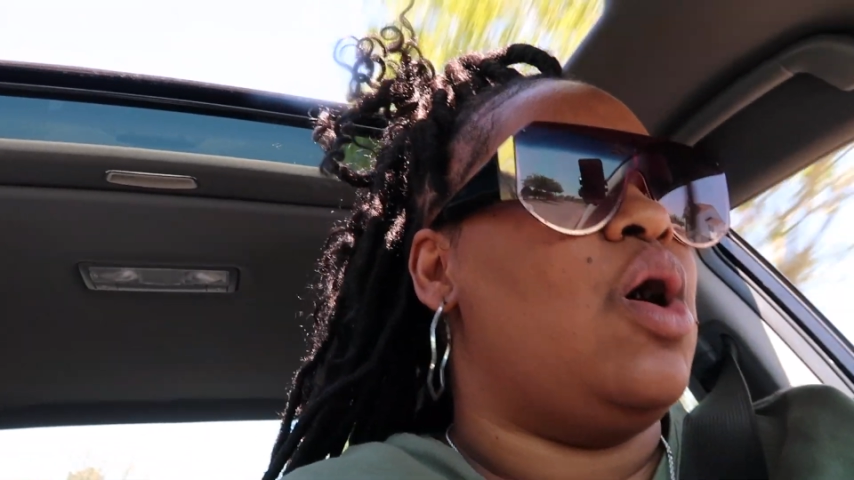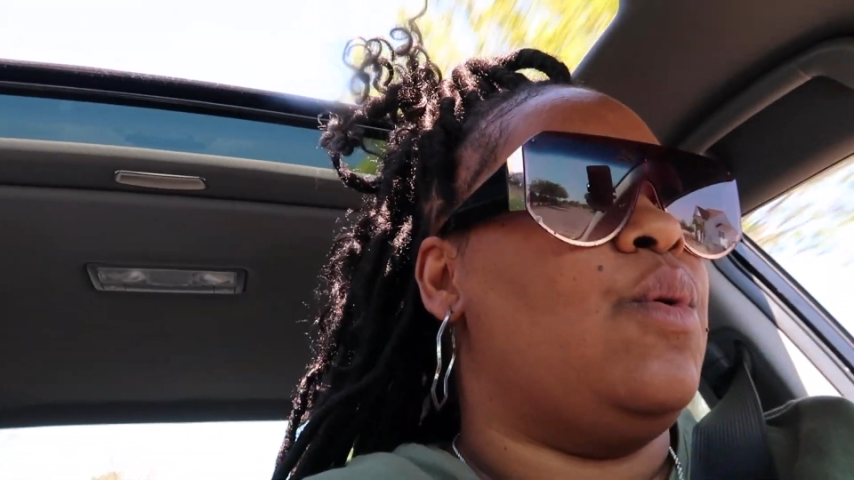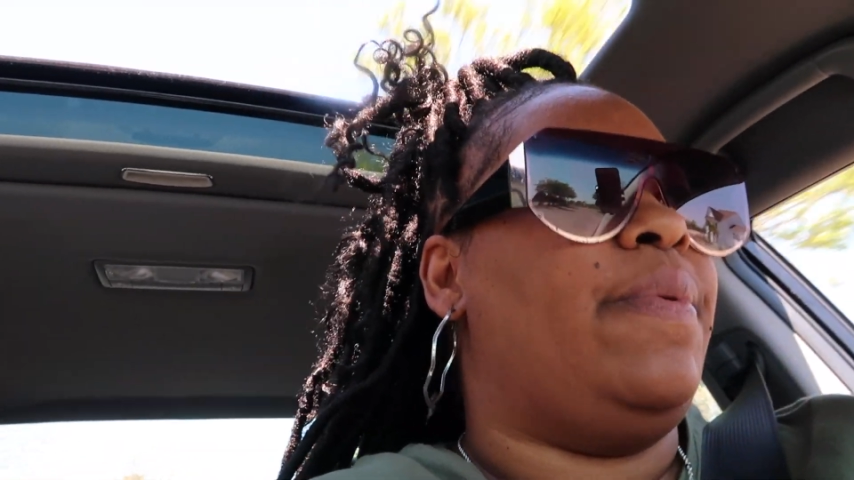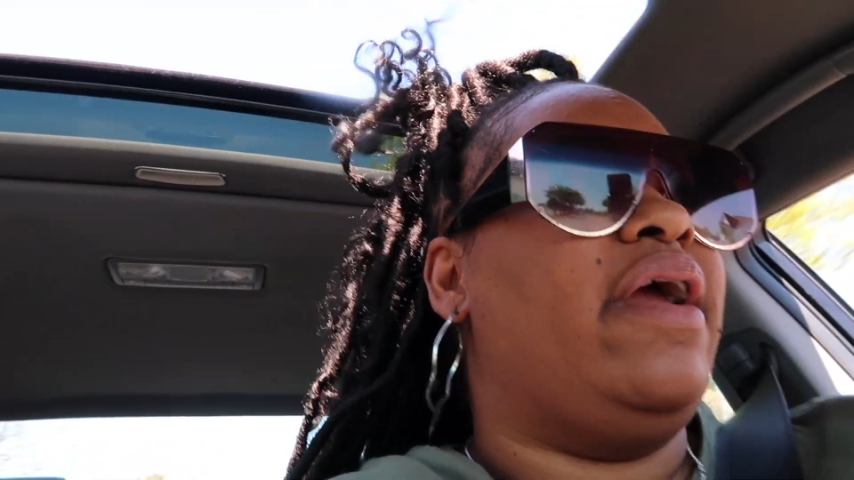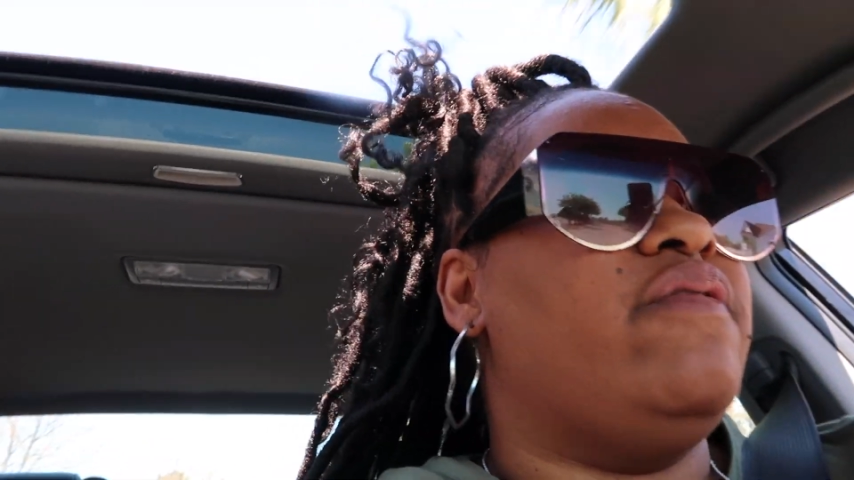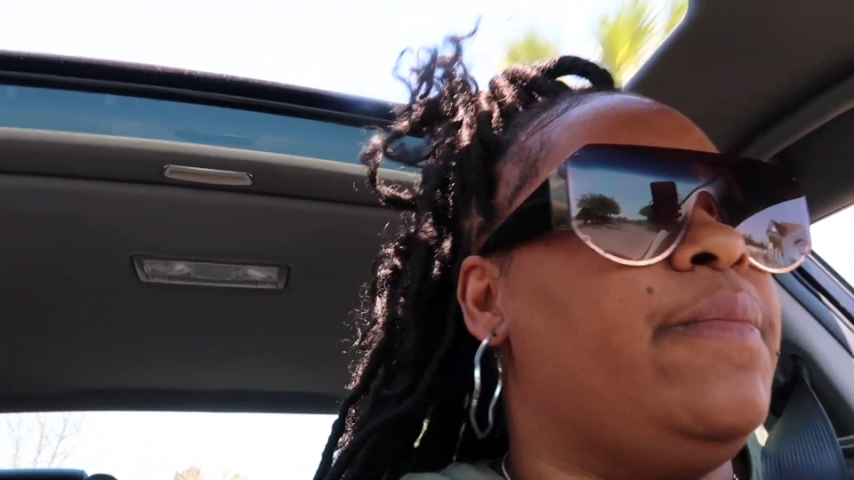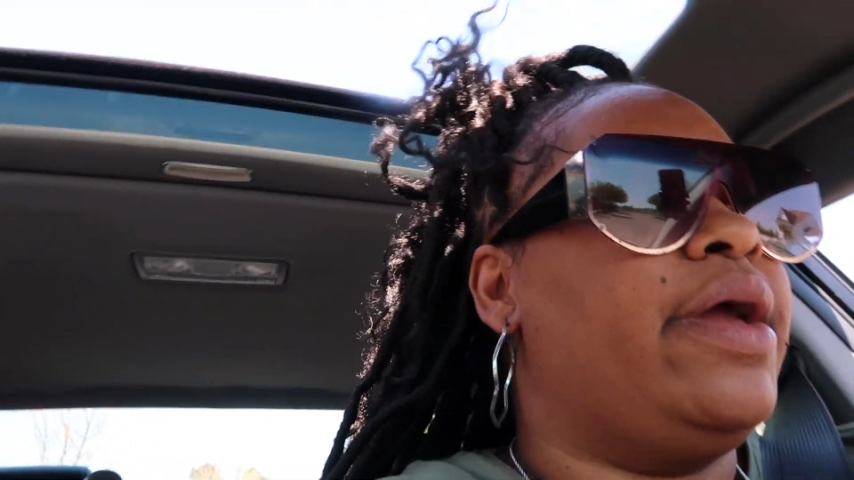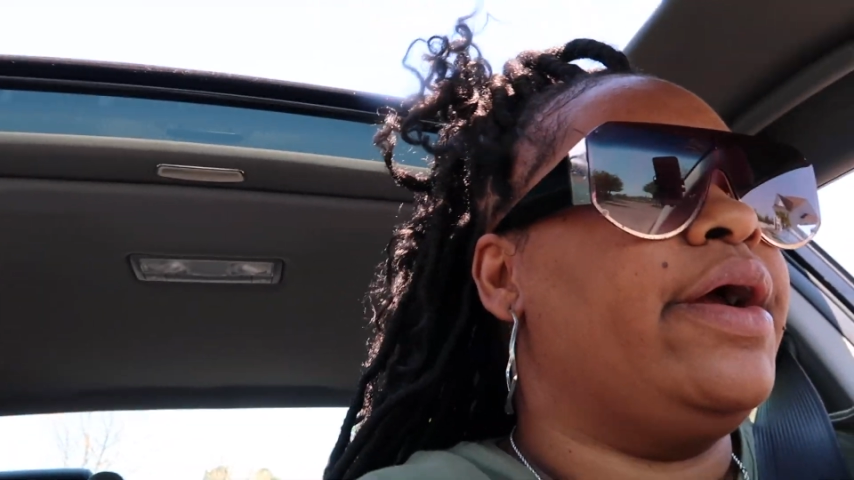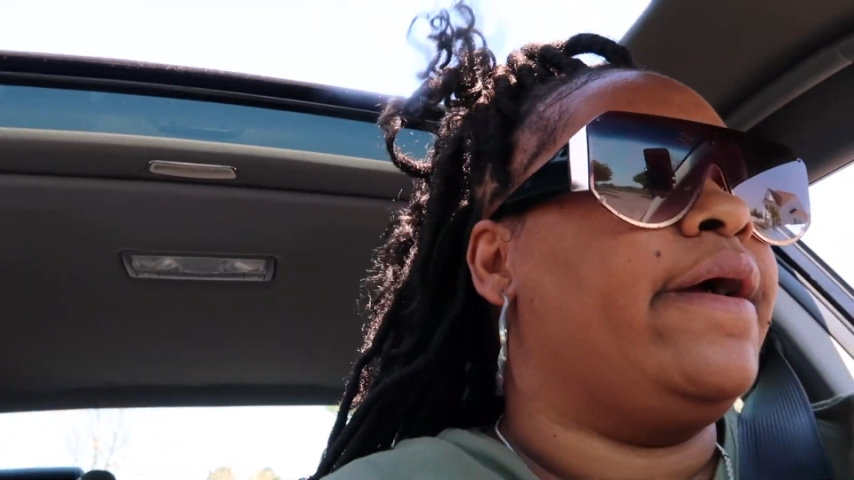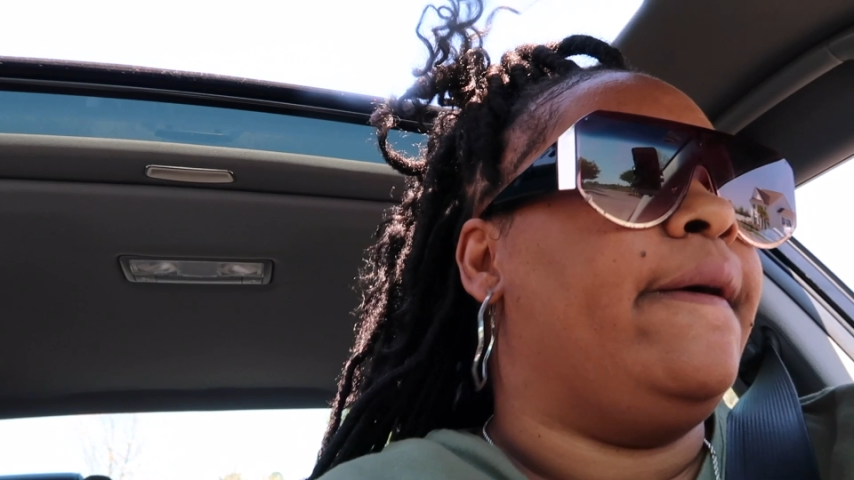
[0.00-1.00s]
hold with bank of
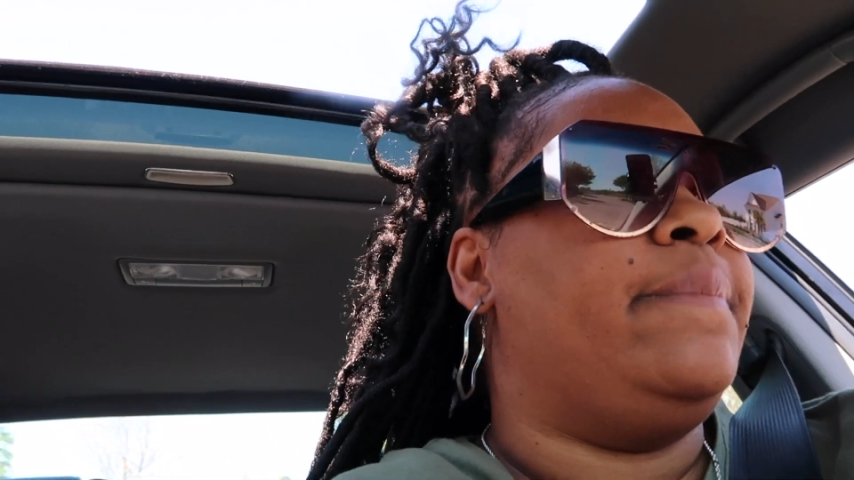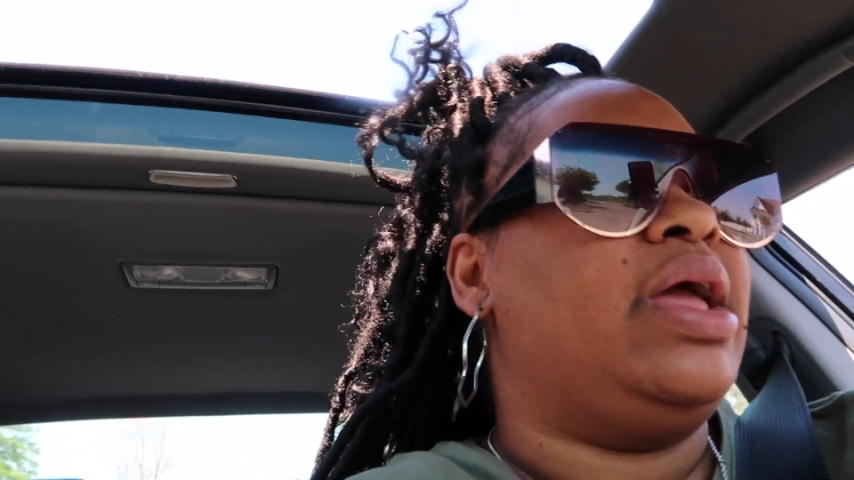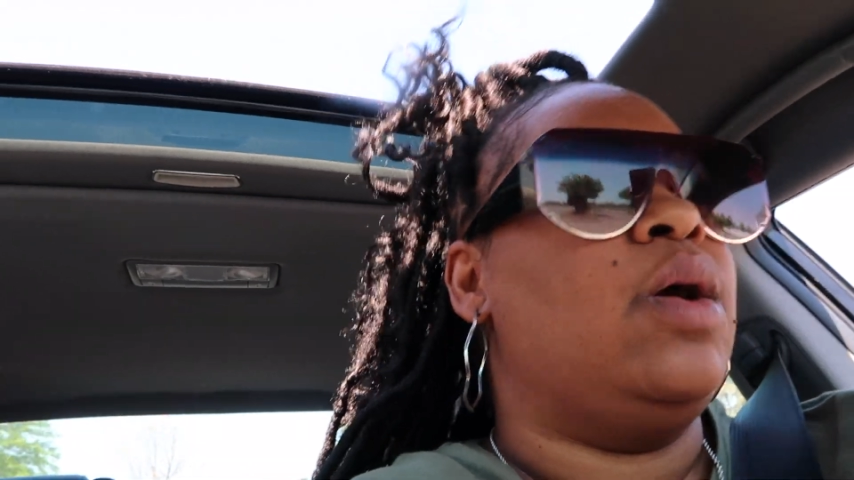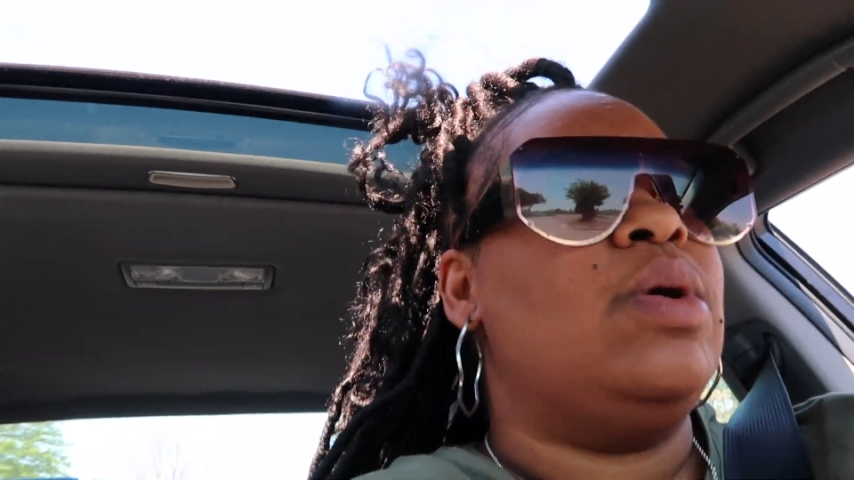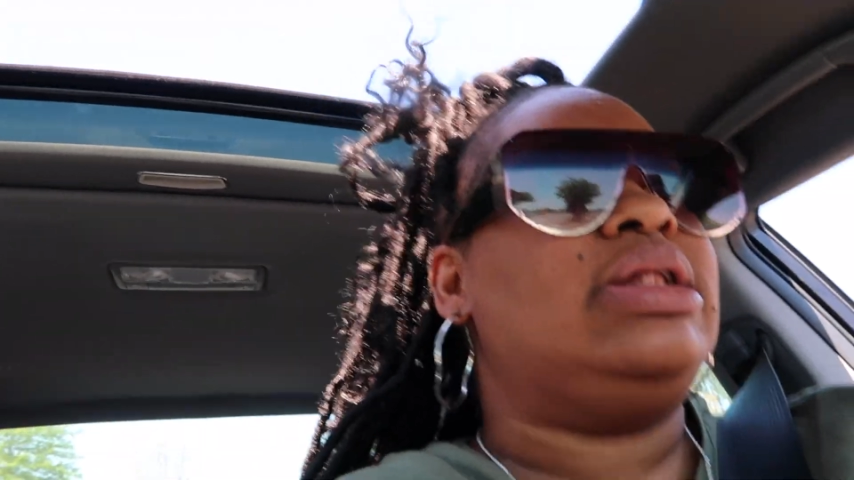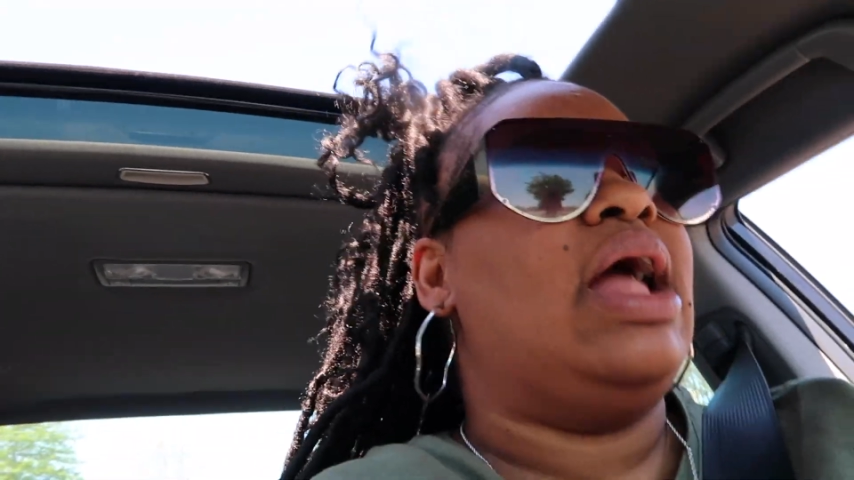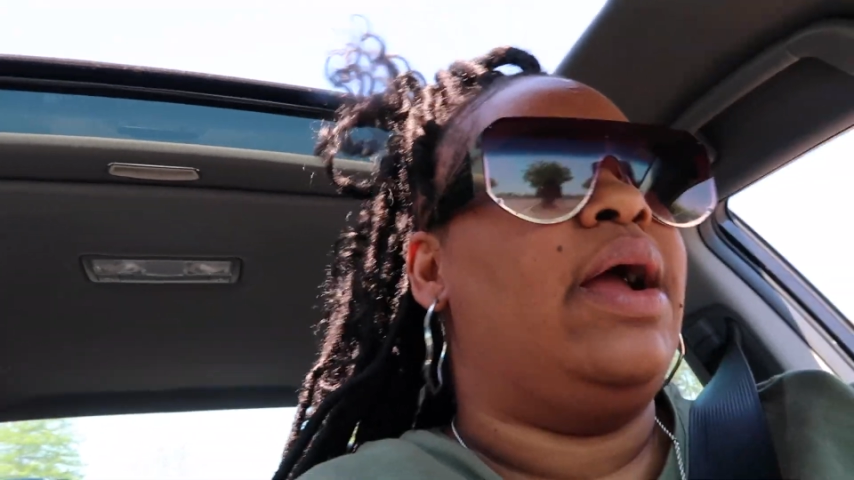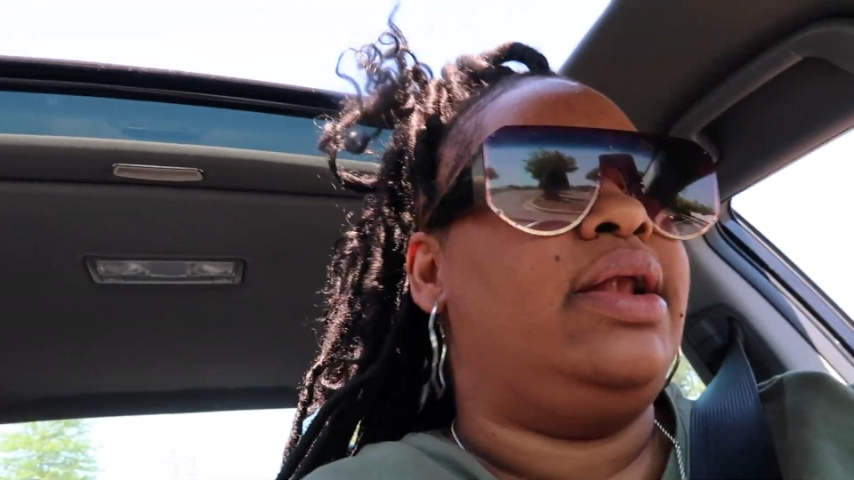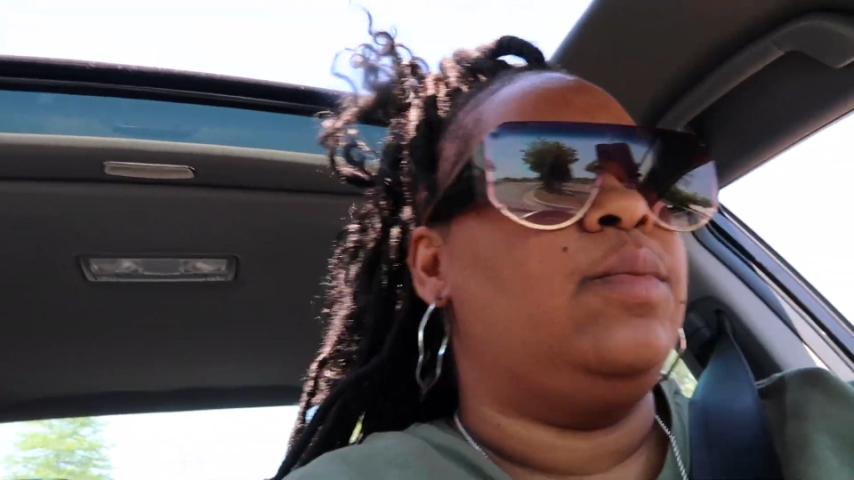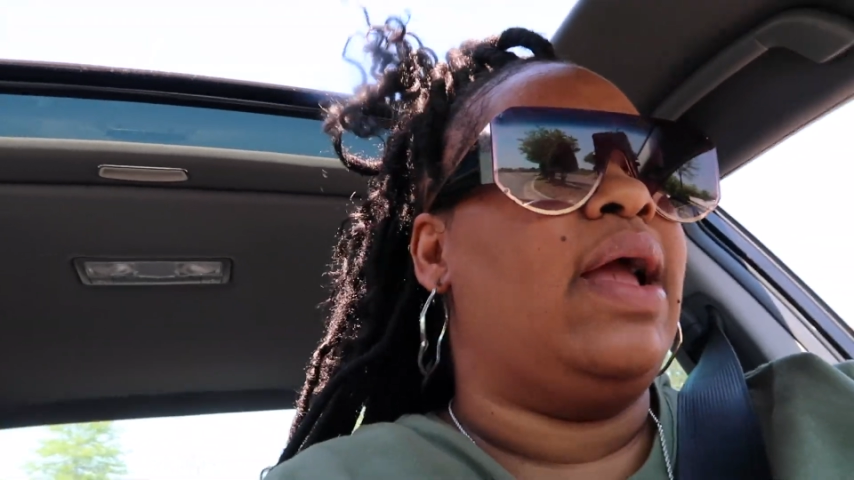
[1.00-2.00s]
america but it worked
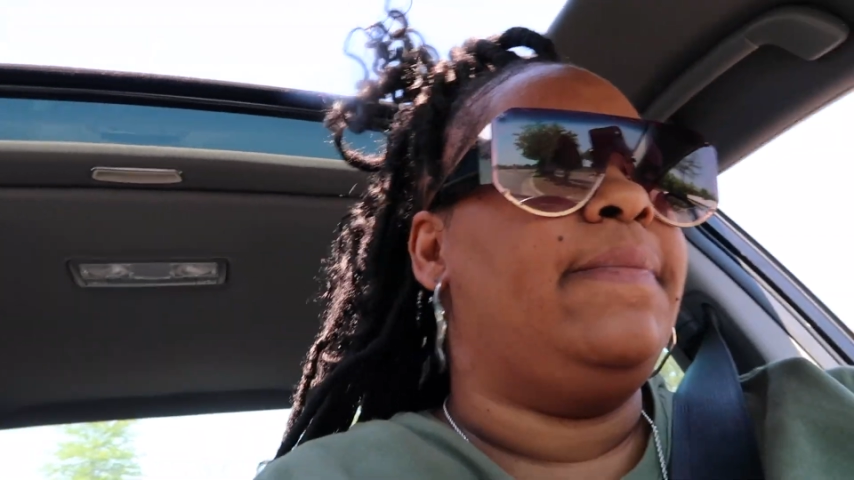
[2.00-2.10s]
out anyway